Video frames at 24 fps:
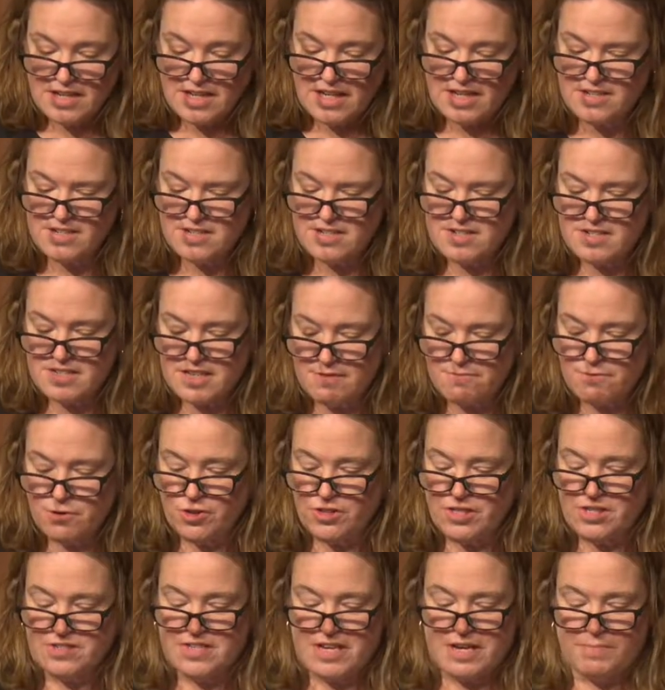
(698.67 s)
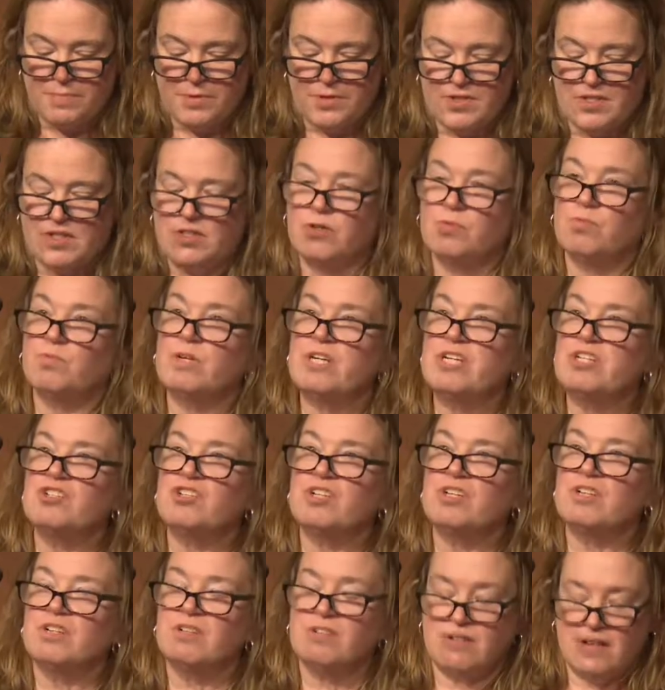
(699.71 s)
and several examples in the
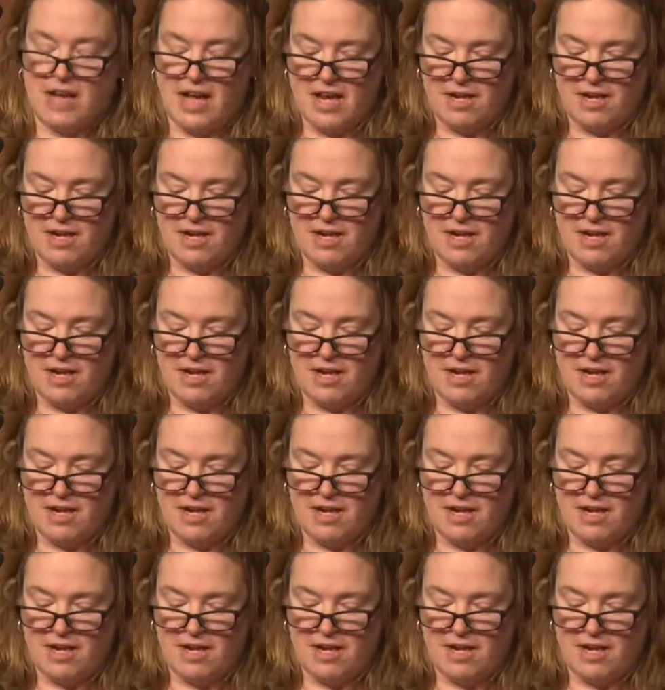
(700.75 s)
region